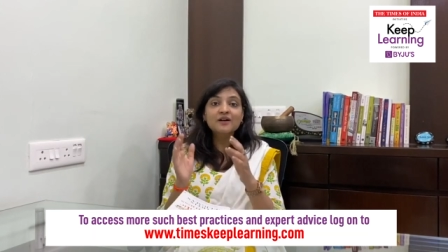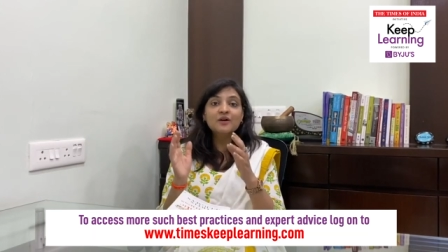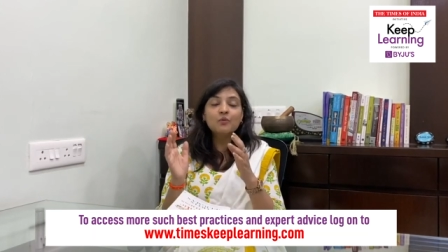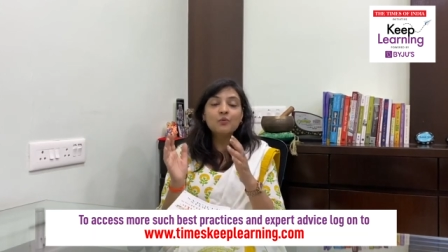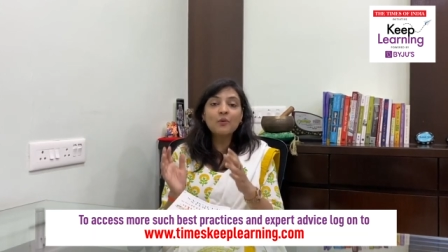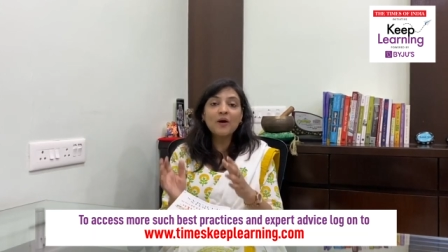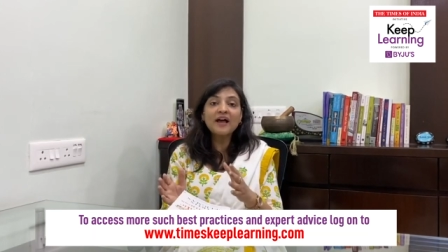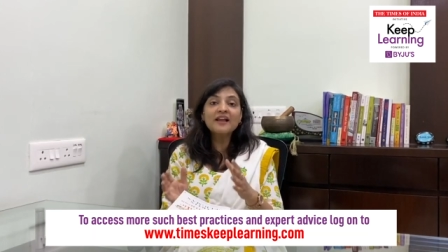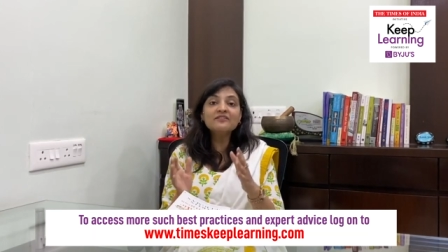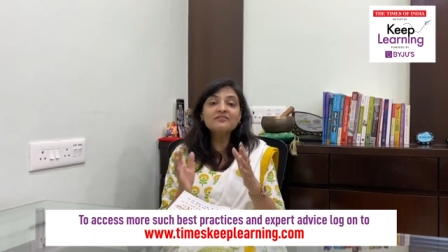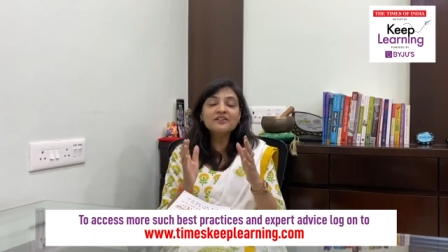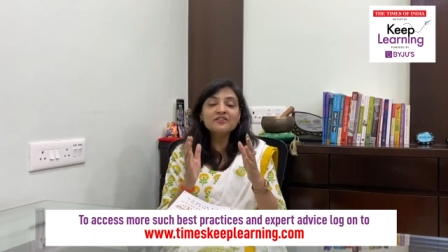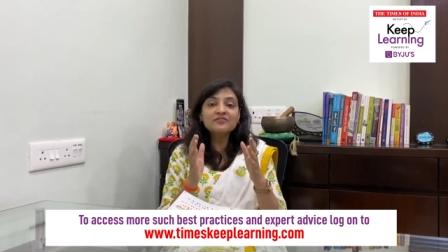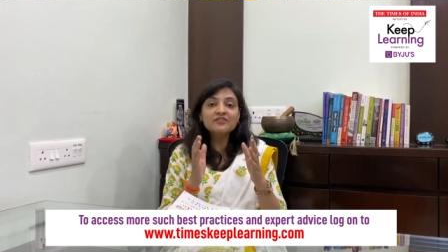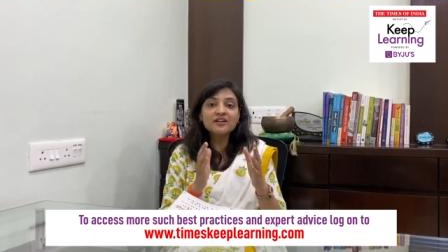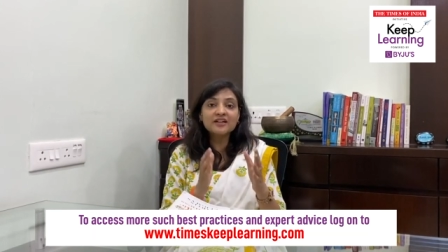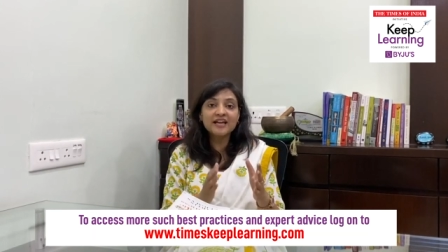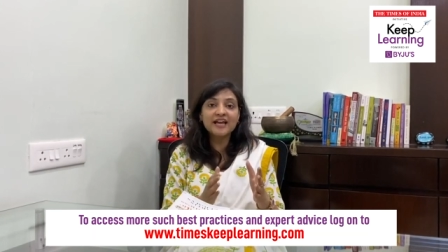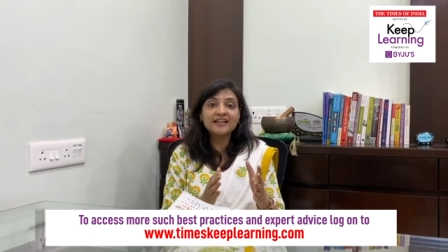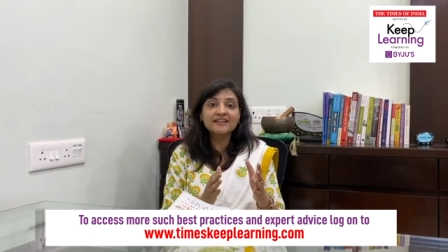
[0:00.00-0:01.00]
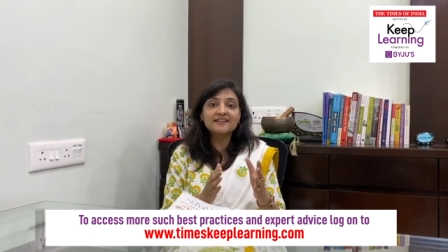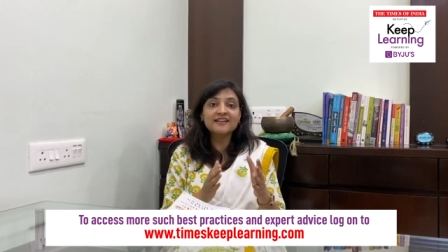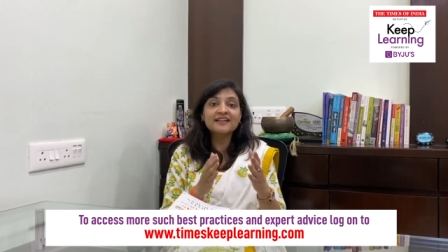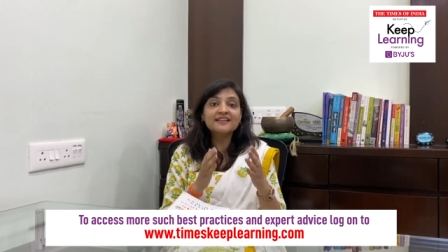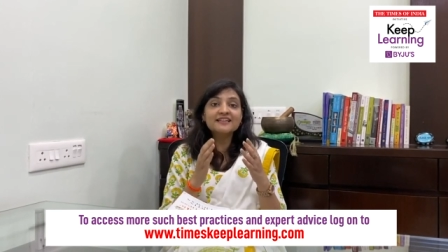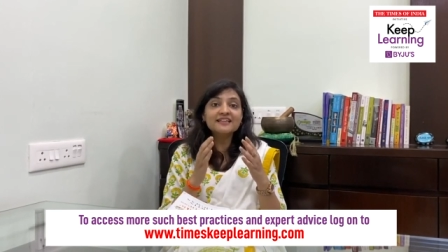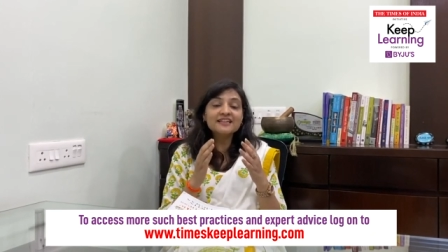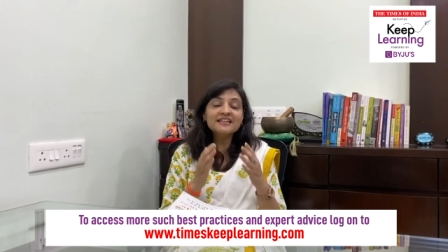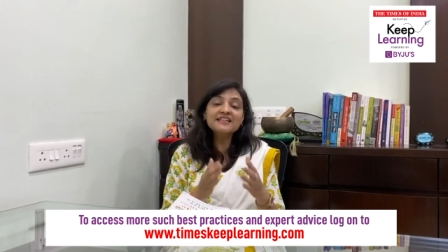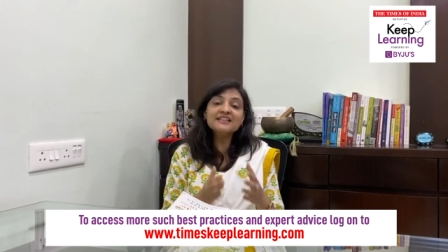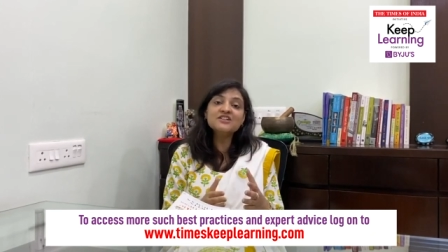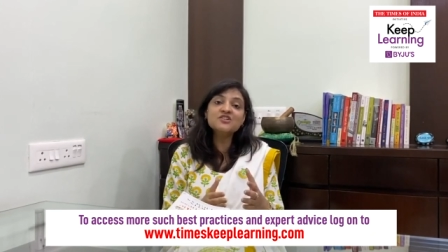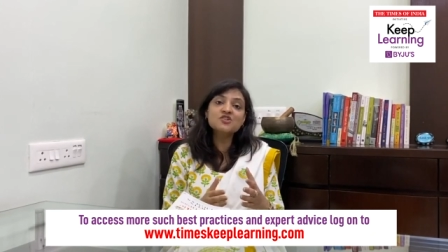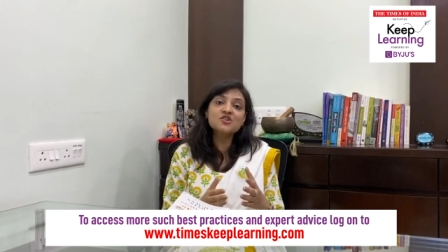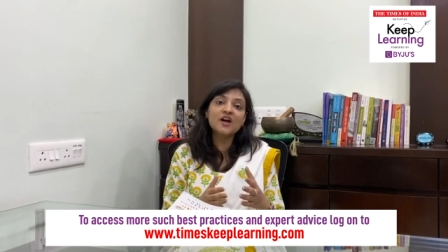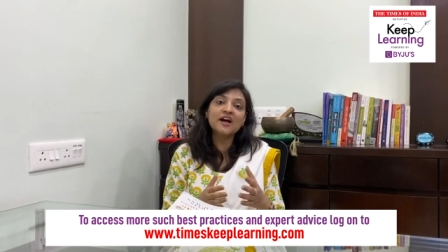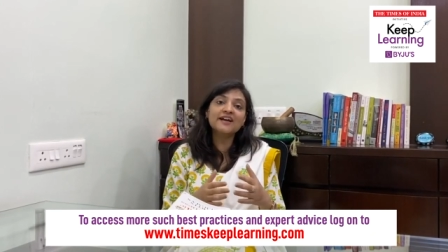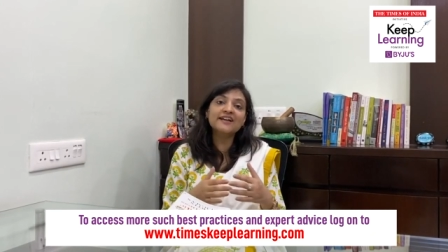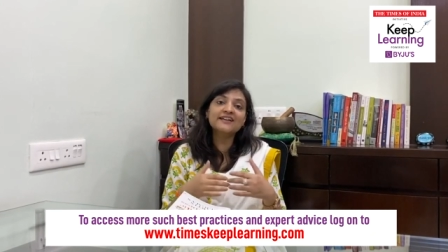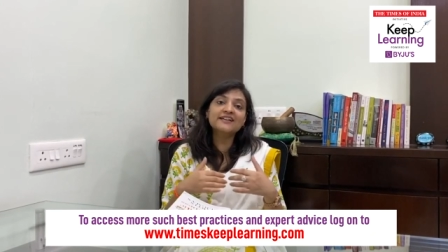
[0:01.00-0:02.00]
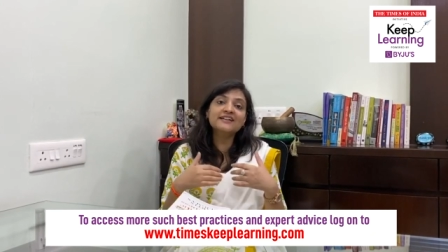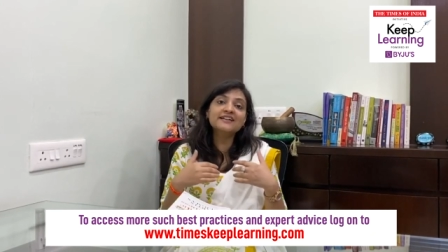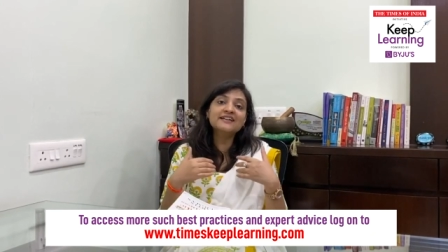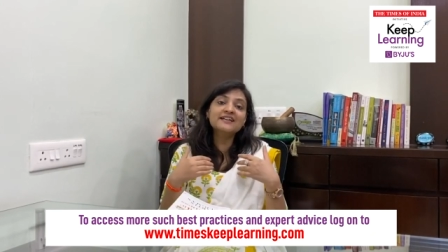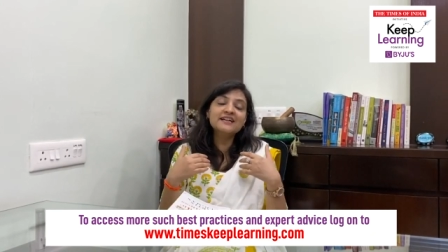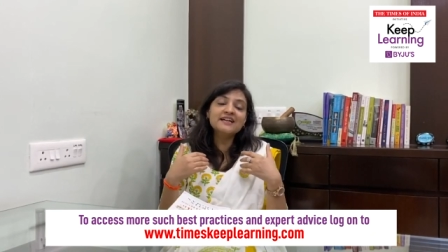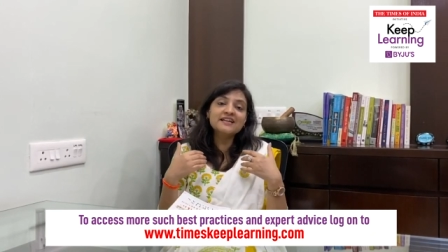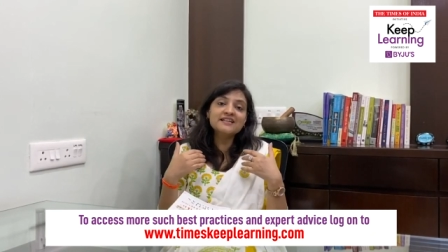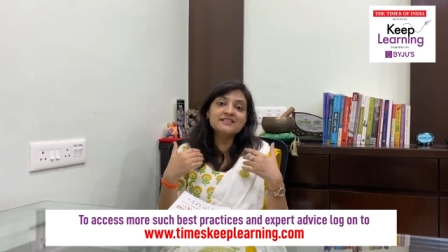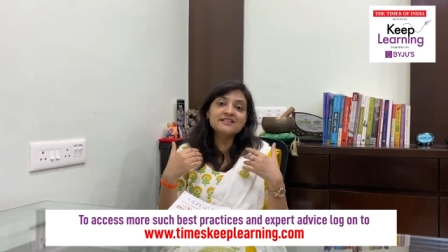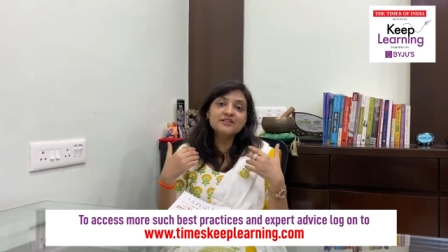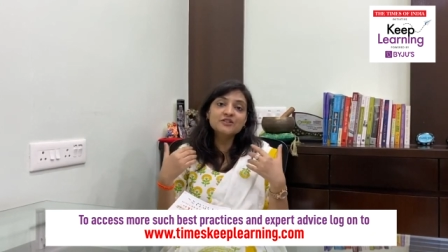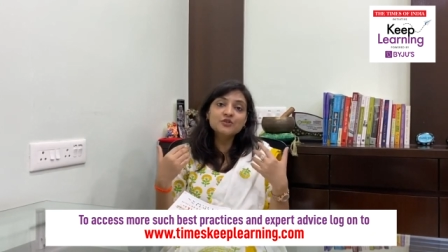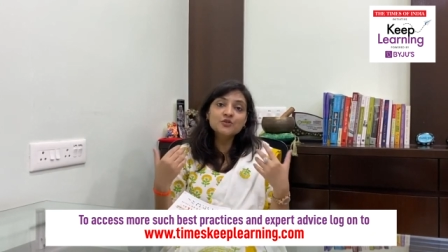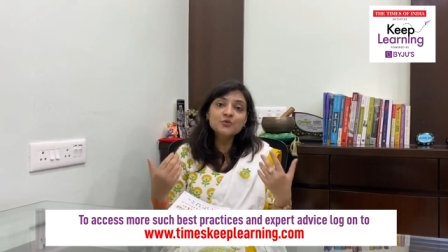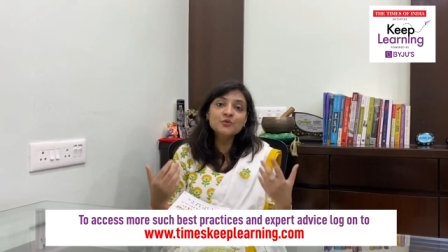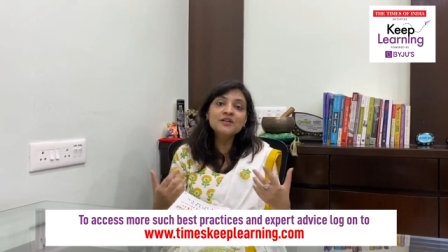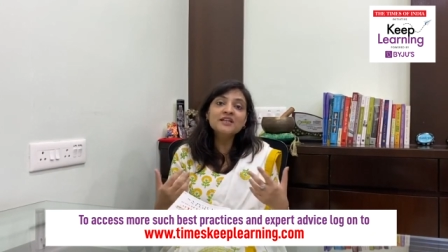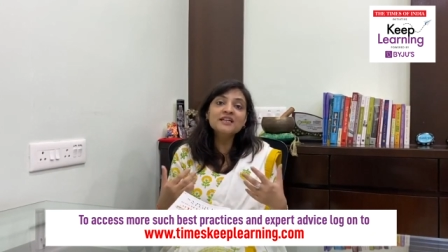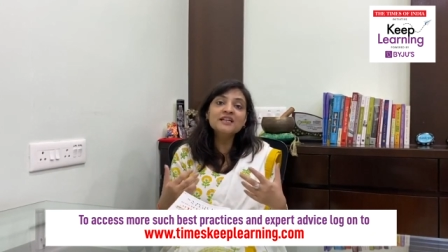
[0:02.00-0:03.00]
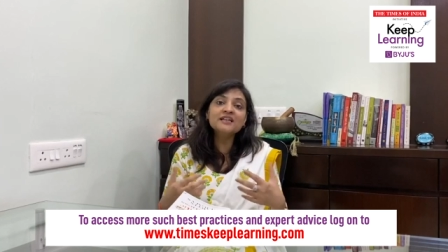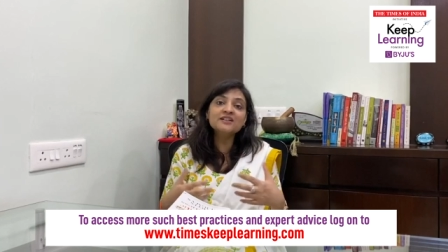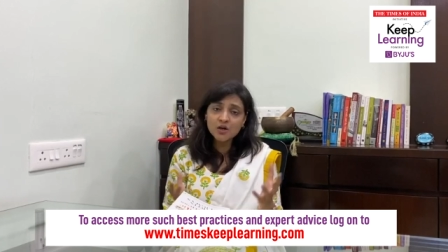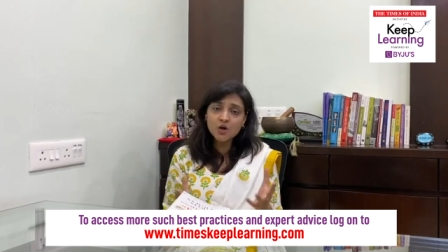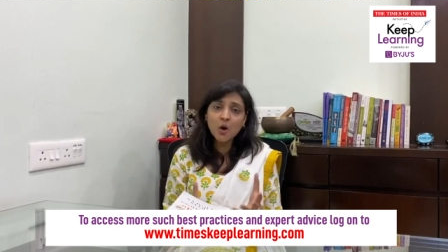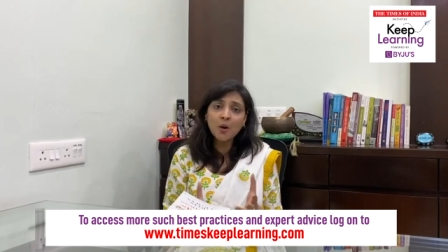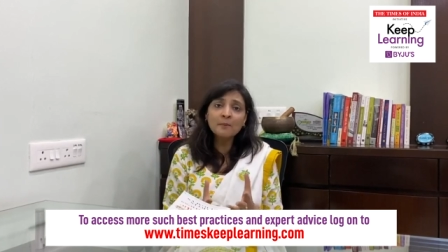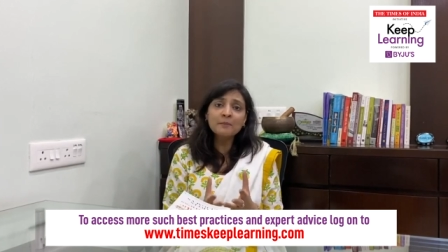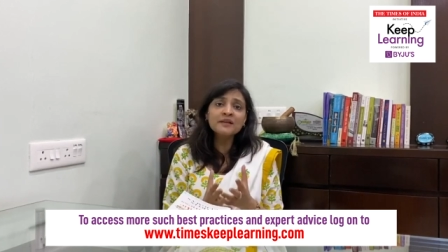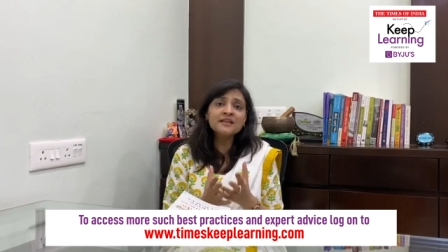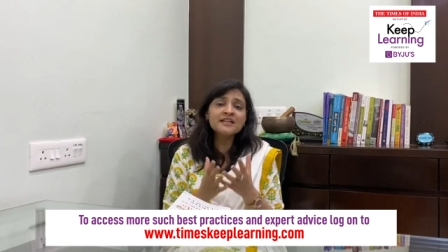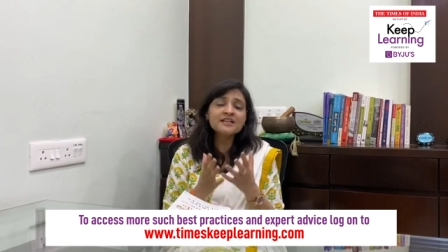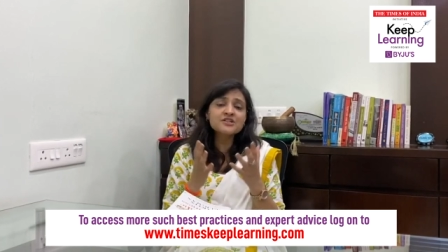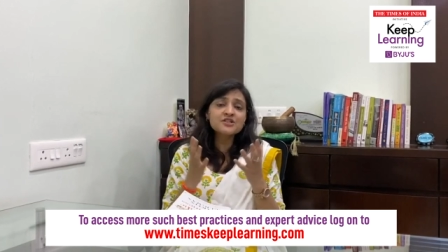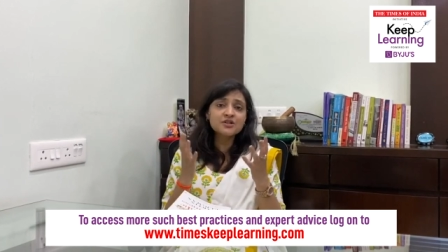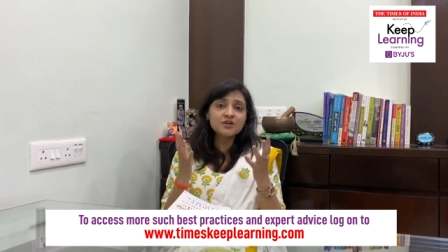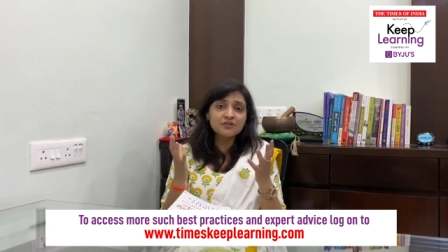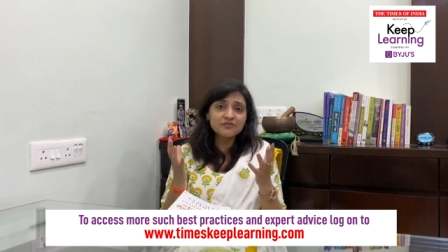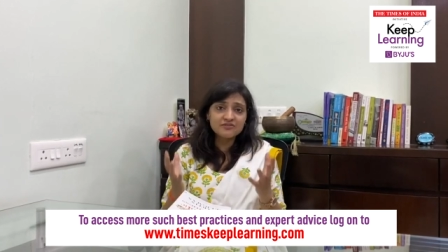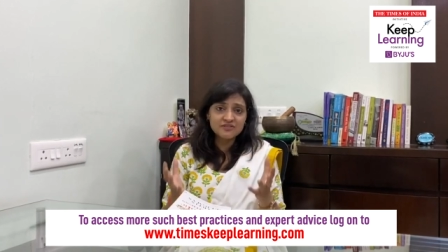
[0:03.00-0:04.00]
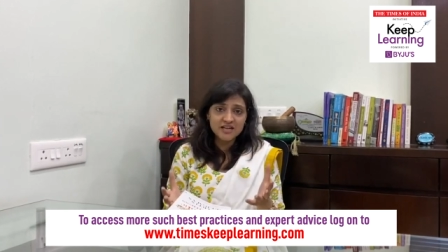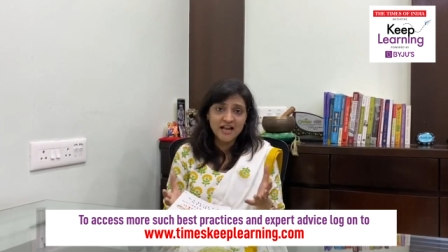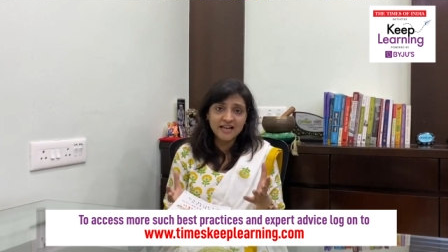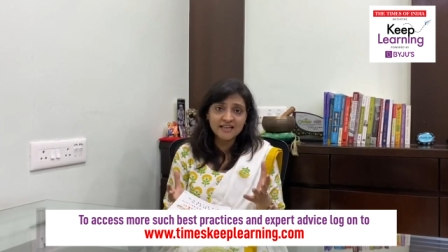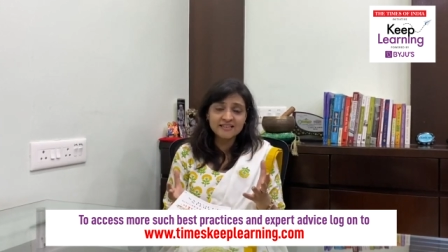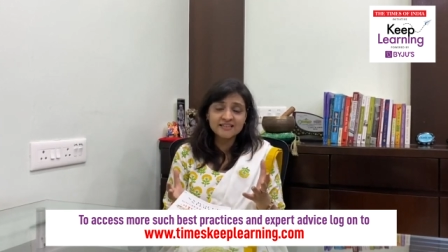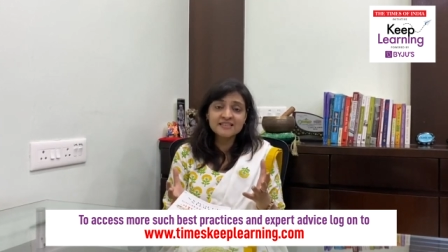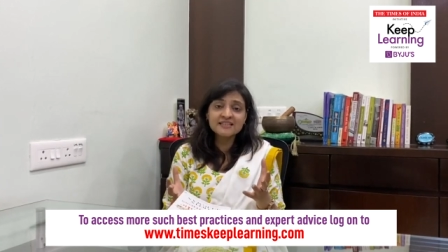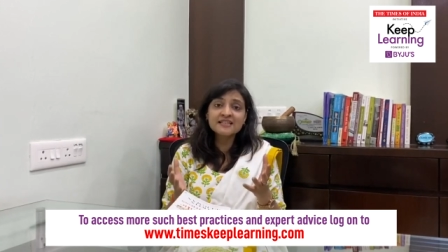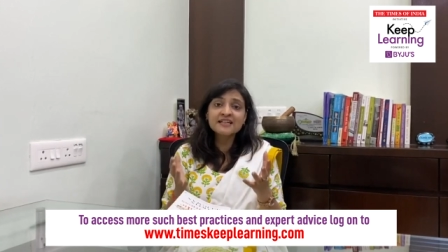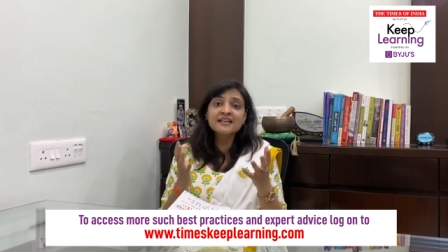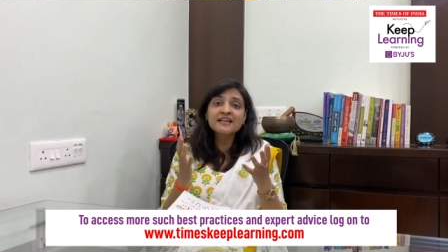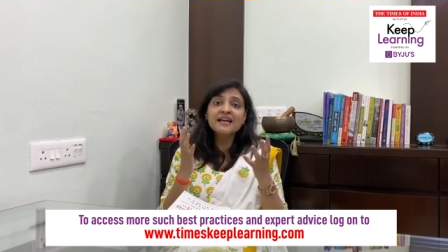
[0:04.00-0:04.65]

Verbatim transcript: while we forget that each child is a unique combination of talent,